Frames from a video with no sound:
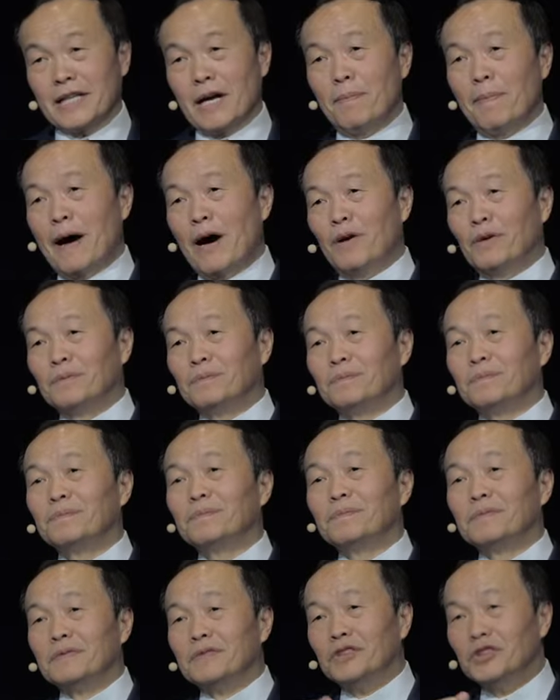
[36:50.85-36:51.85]
about
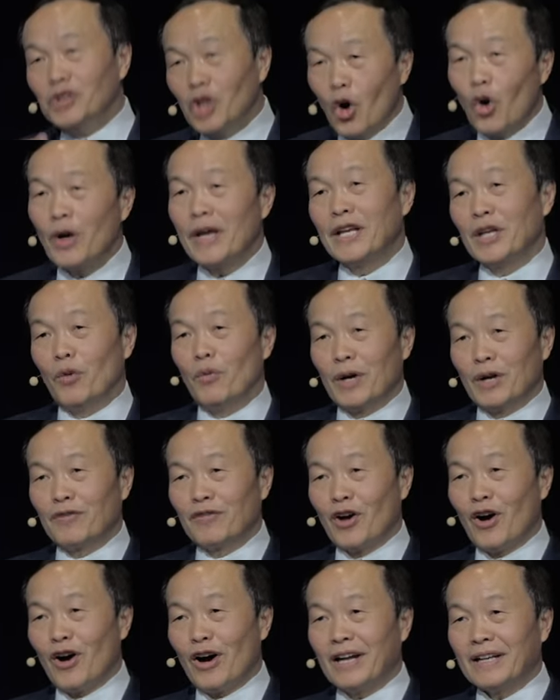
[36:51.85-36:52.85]
knowing the Word of
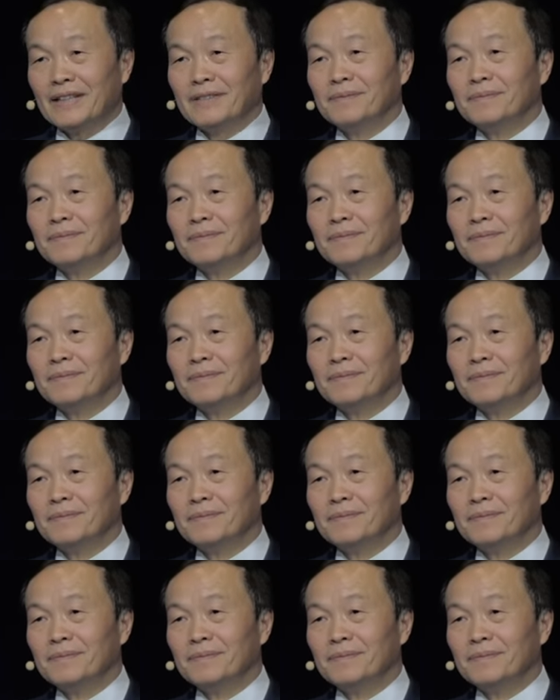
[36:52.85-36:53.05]
God